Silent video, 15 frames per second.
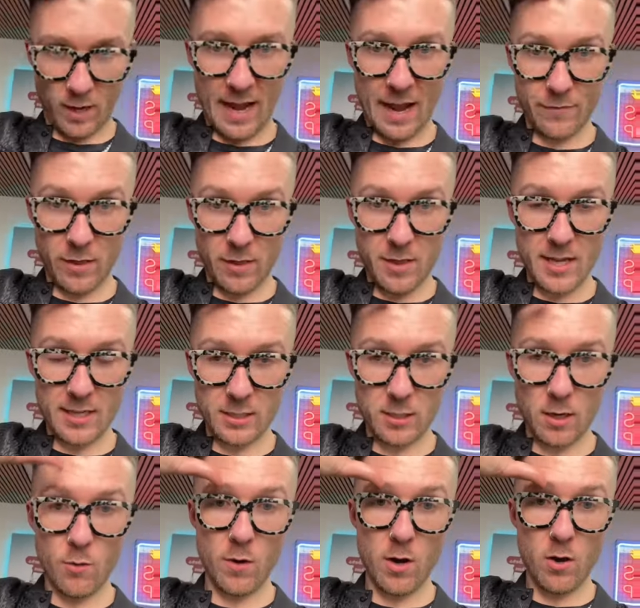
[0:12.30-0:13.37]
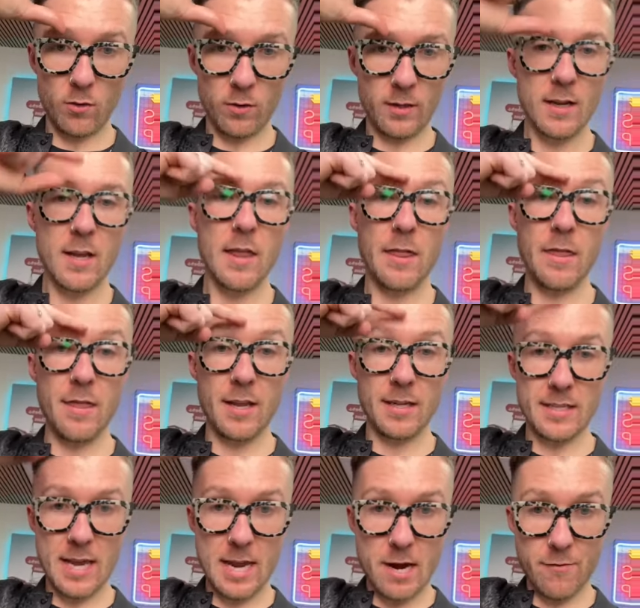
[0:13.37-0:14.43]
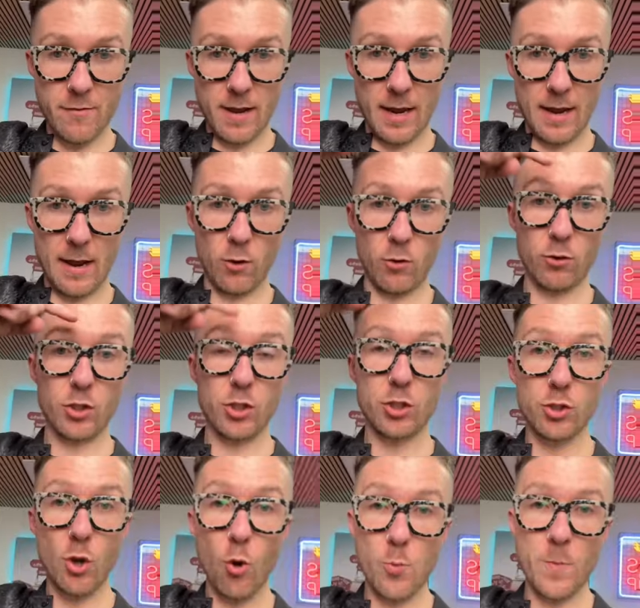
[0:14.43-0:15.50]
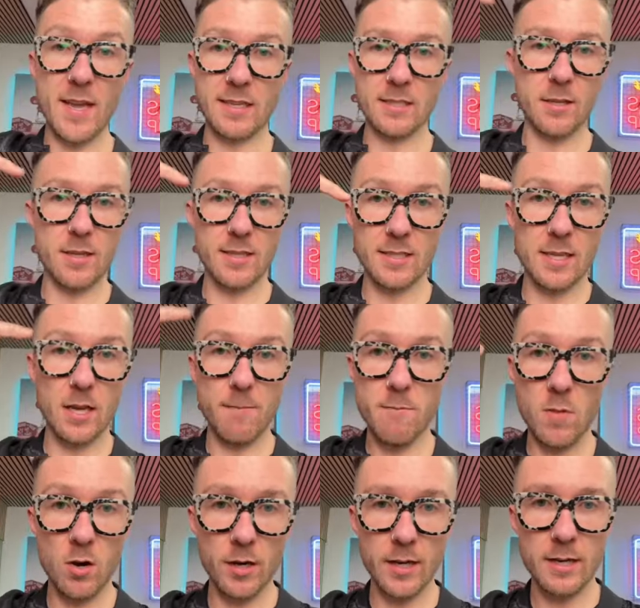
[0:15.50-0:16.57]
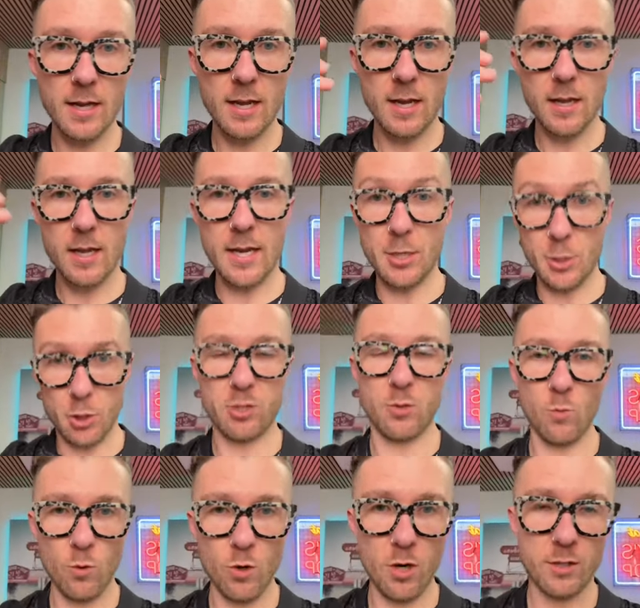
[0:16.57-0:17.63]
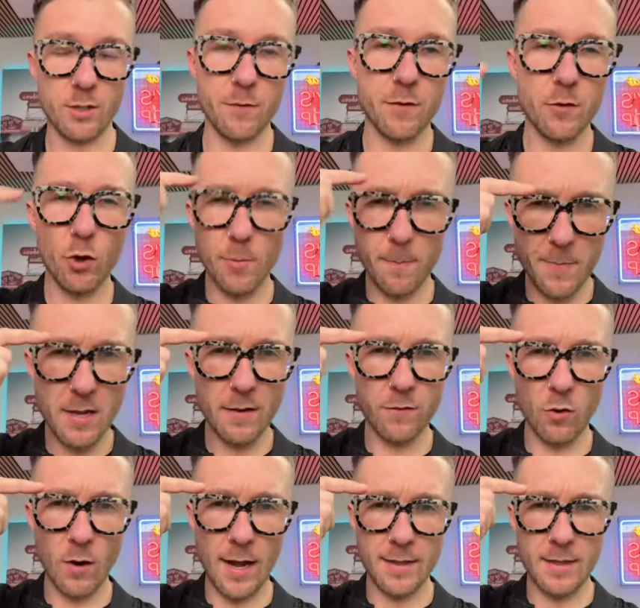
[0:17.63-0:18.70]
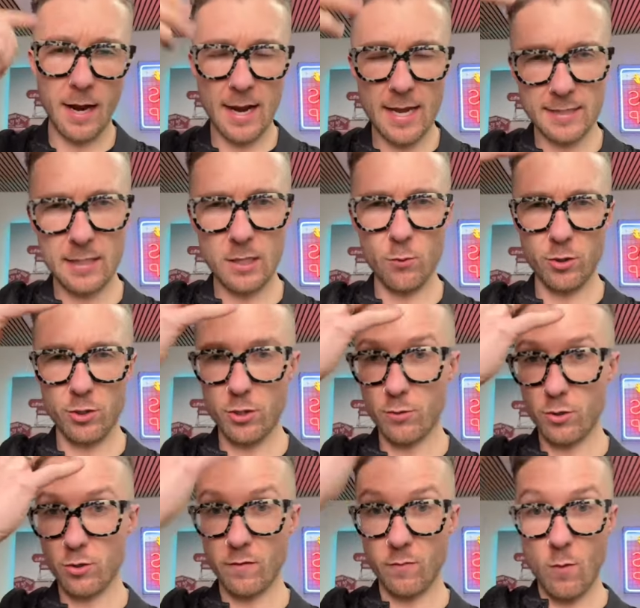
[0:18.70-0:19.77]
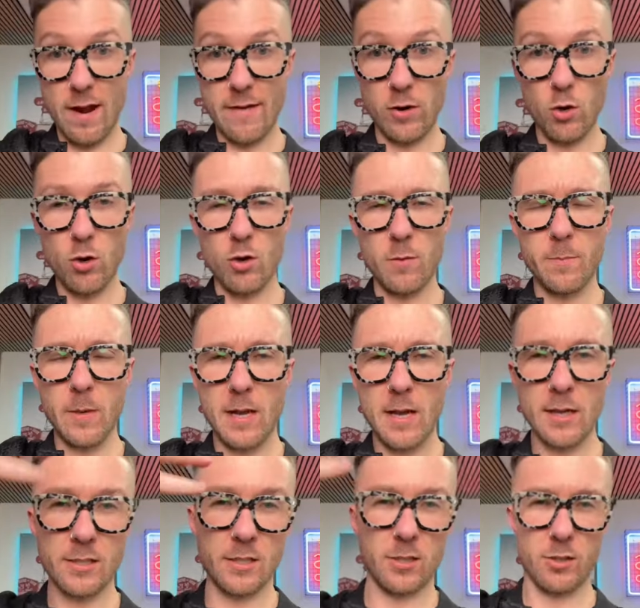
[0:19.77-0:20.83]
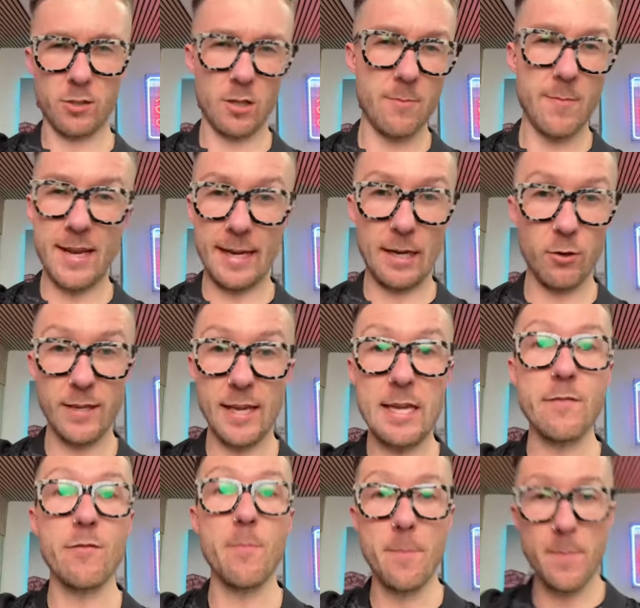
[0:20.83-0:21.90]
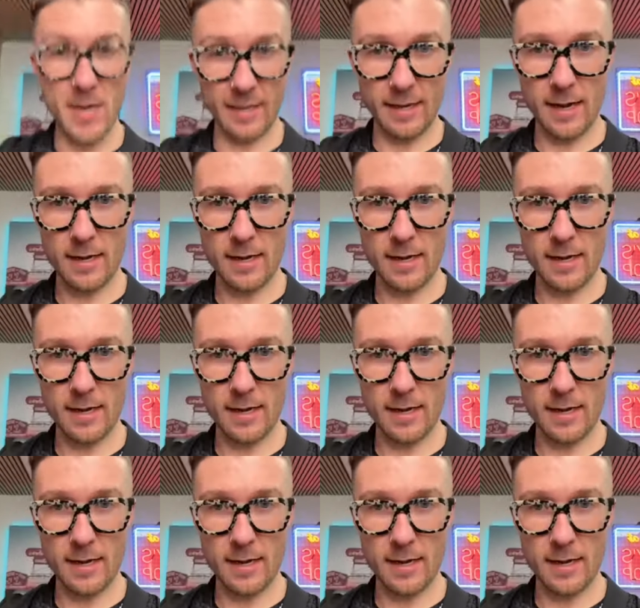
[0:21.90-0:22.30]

having this so long, this area now looks so big. So you can see on mine, it doesn't work. So if you've got a big forehead, the last thing you want to do is sort of wear it up because it's going to make it look even bigger.